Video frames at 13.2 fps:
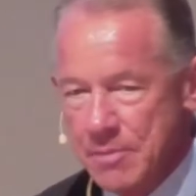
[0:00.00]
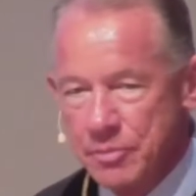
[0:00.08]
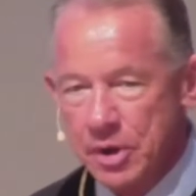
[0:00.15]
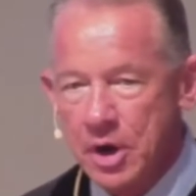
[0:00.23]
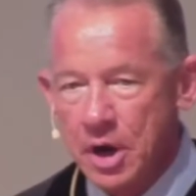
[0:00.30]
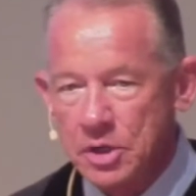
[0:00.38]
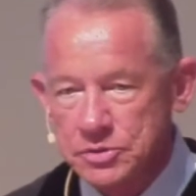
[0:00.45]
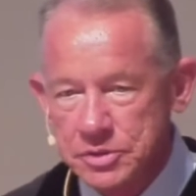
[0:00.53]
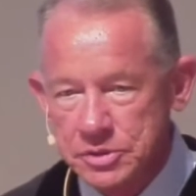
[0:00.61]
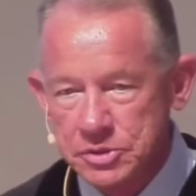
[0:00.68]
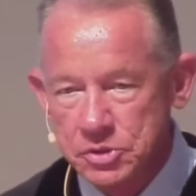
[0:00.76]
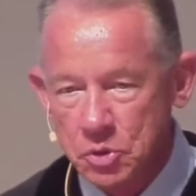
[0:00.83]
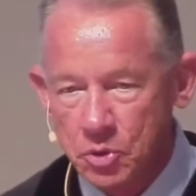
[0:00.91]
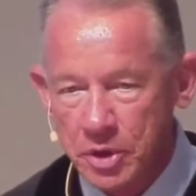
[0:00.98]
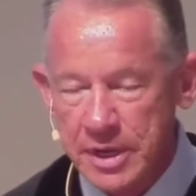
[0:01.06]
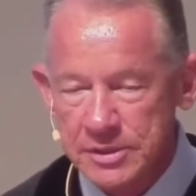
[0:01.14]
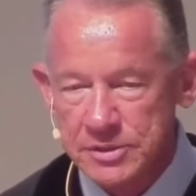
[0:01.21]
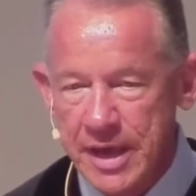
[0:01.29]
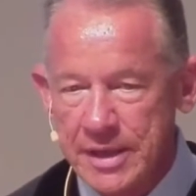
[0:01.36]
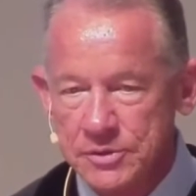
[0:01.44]
because this story
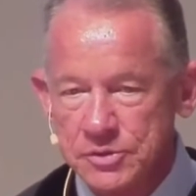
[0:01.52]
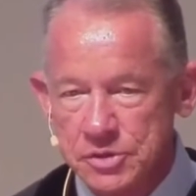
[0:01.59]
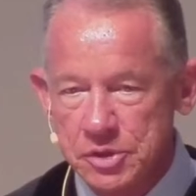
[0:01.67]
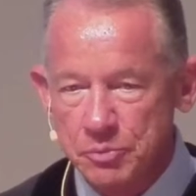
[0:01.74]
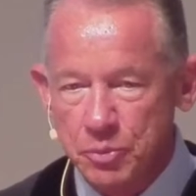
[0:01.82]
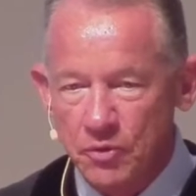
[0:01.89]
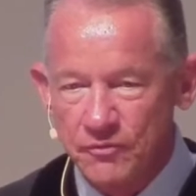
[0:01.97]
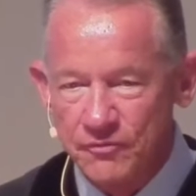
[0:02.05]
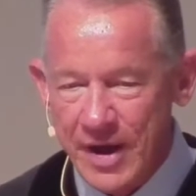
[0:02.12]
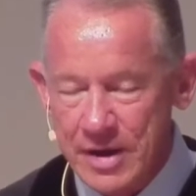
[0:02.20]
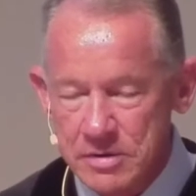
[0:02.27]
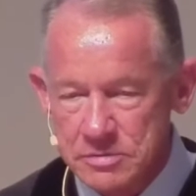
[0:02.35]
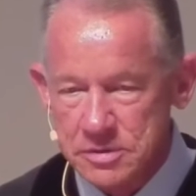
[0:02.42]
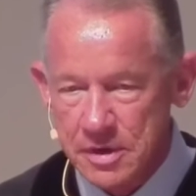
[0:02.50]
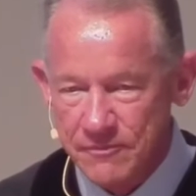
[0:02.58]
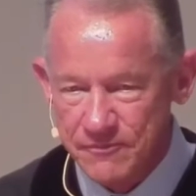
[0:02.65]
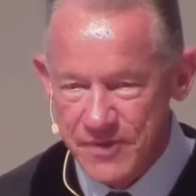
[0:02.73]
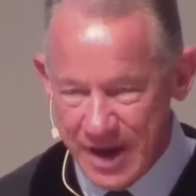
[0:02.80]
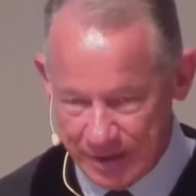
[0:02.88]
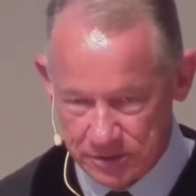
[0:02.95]
has had such a profound
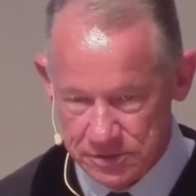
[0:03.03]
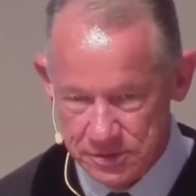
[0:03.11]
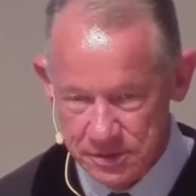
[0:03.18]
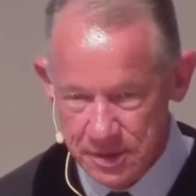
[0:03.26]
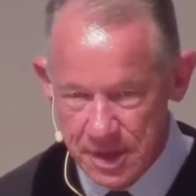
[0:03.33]
effect